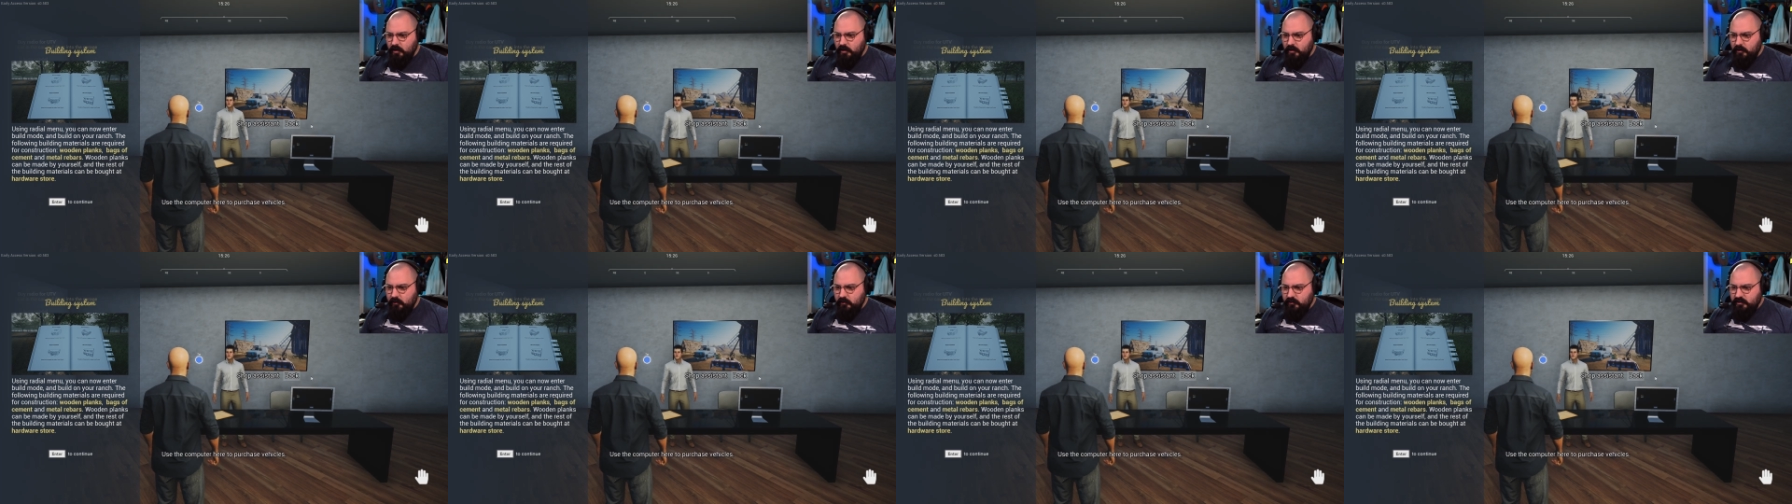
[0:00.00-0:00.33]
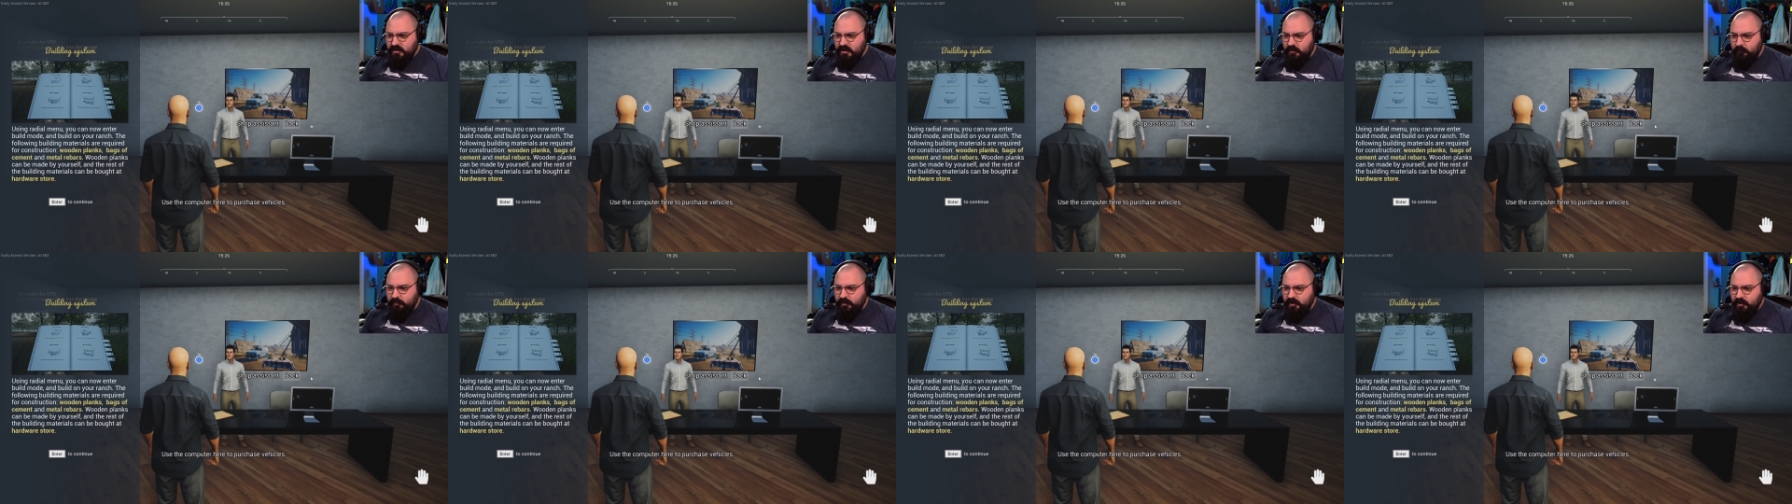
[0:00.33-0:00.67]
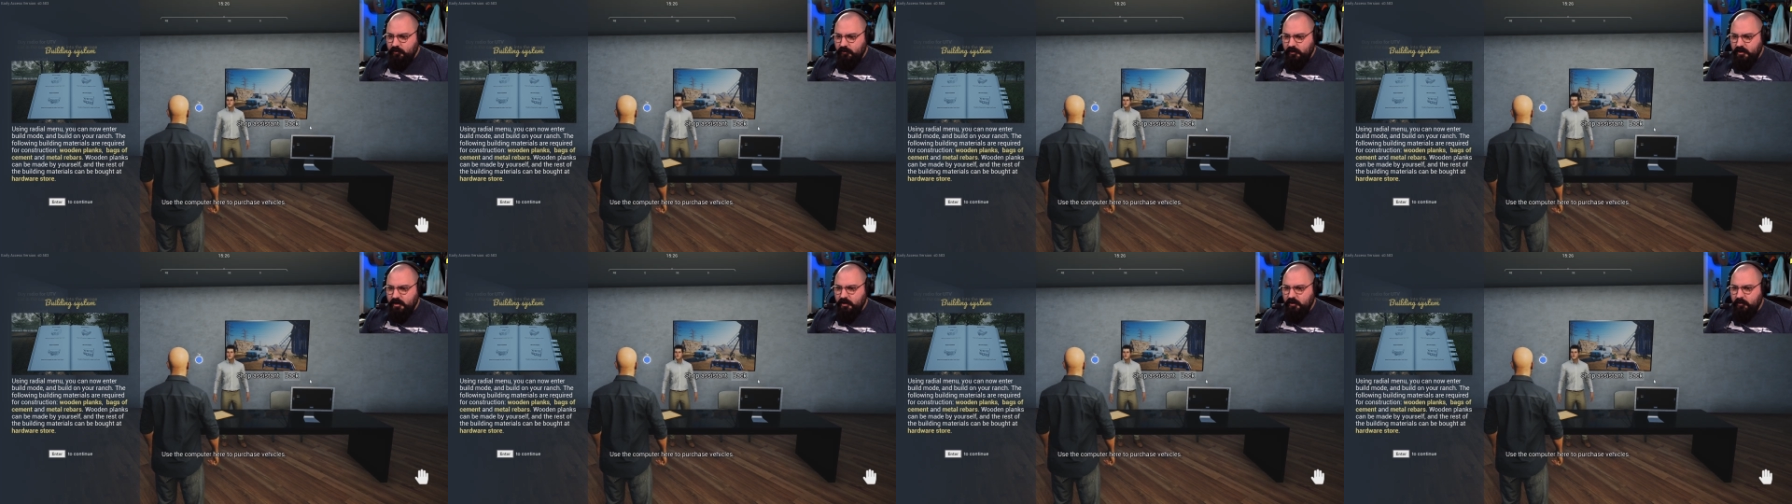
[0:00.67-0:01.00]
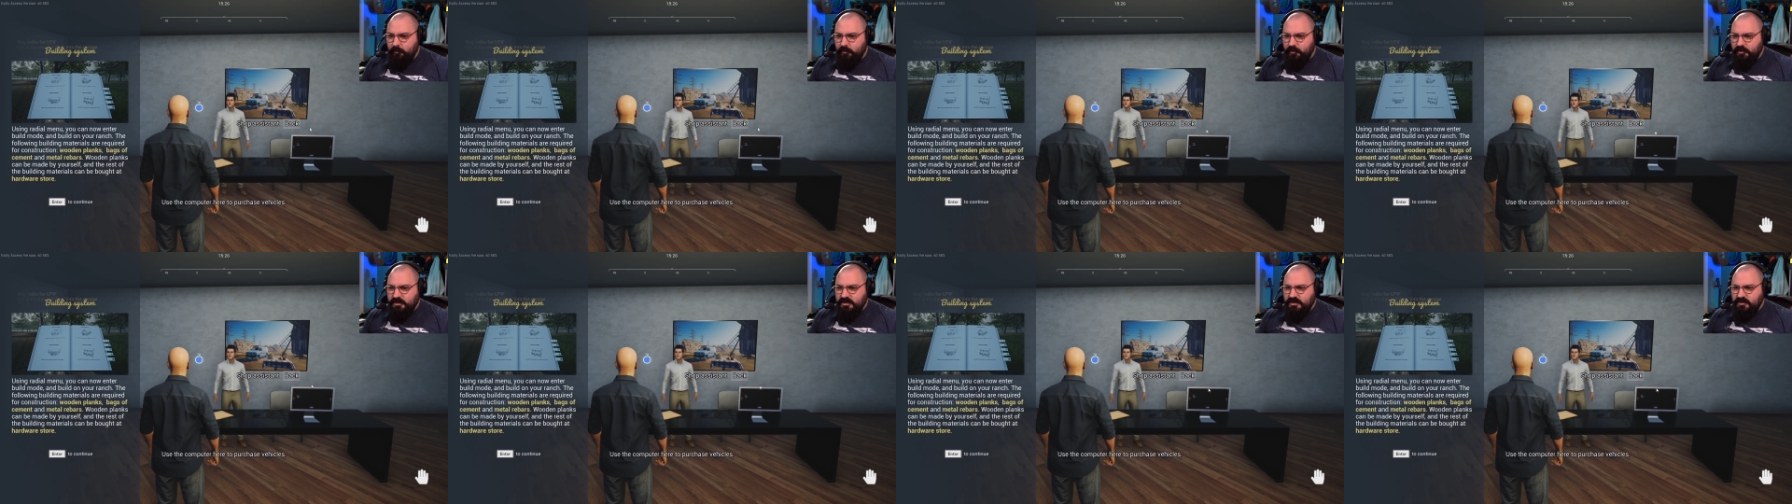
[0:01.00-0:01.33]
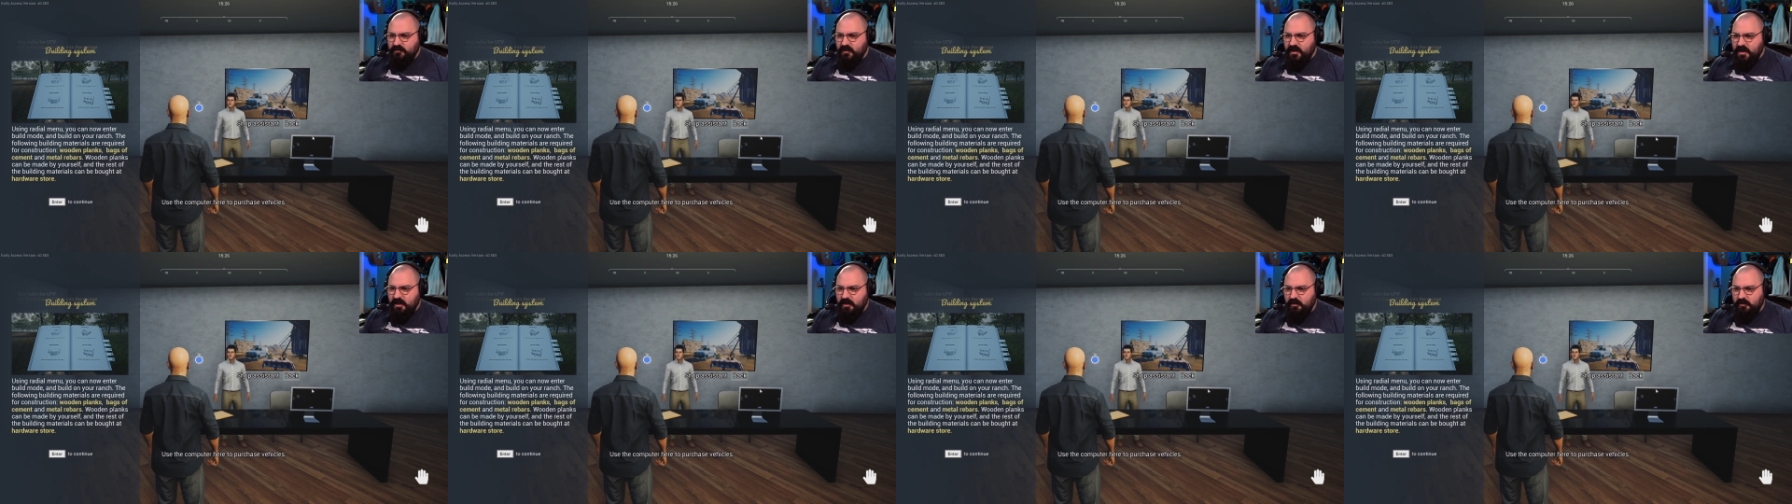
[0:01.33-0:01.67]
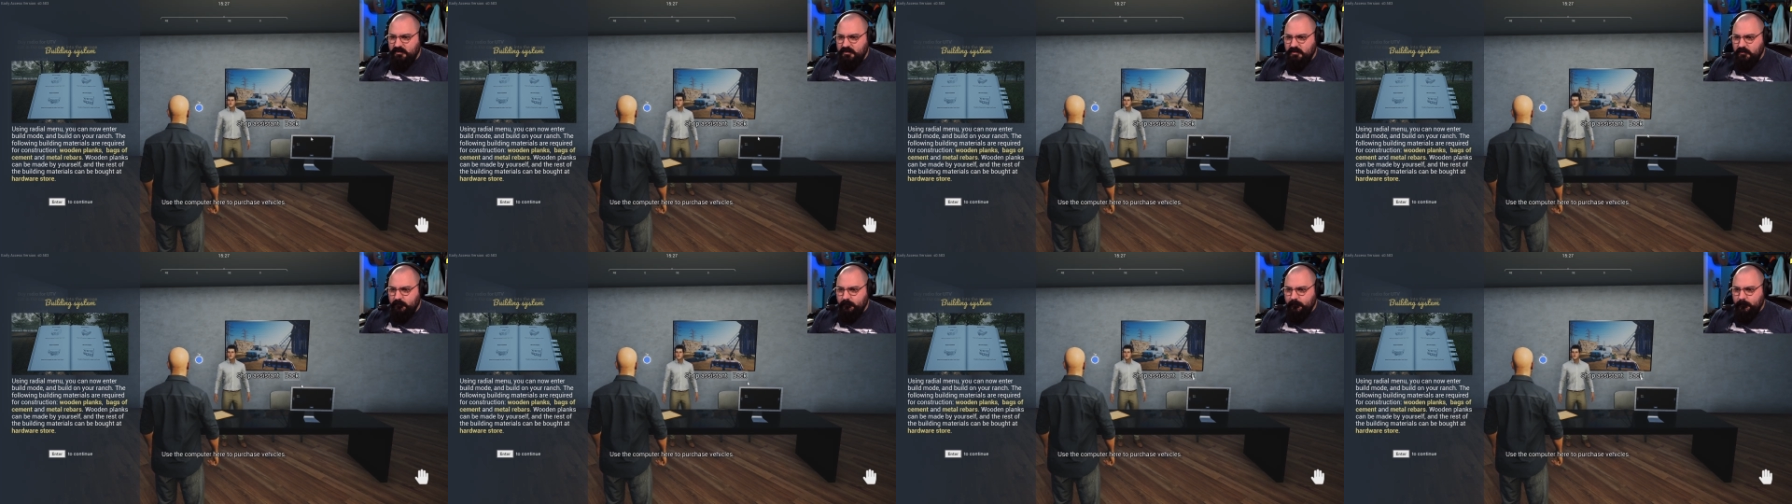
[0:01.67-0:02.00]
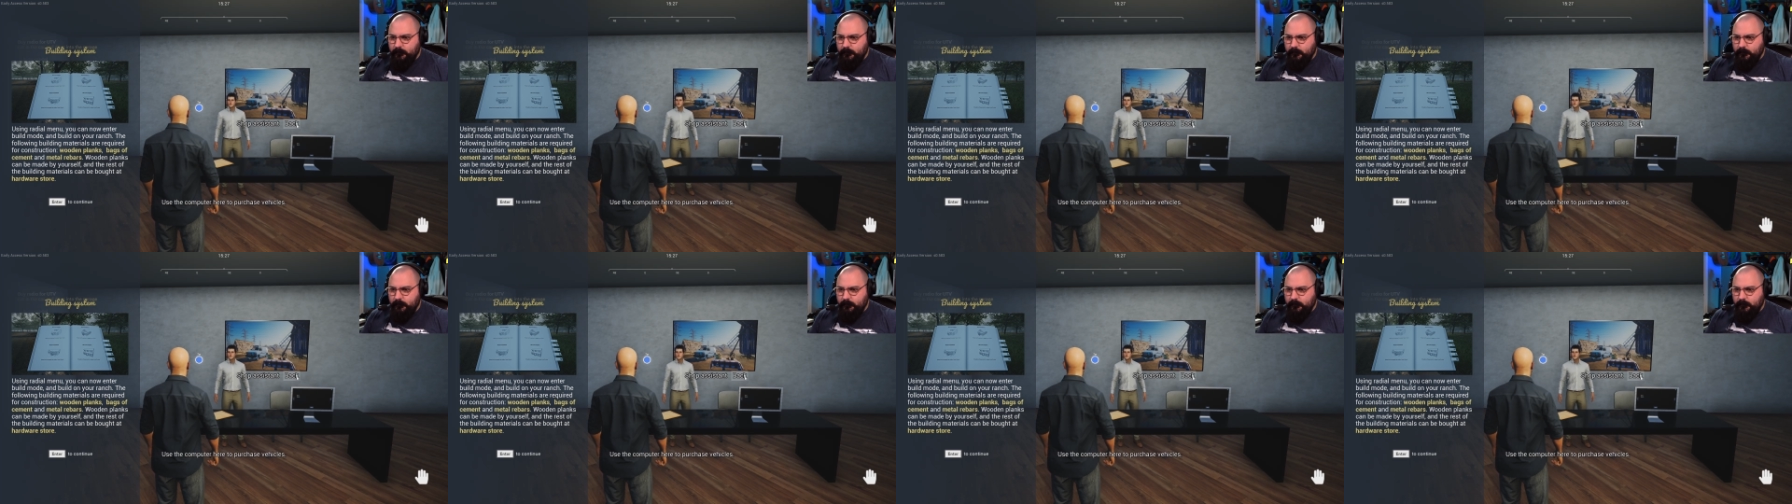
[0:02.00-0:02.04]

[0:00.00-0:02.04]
Use a computer here. Purchase vehicles.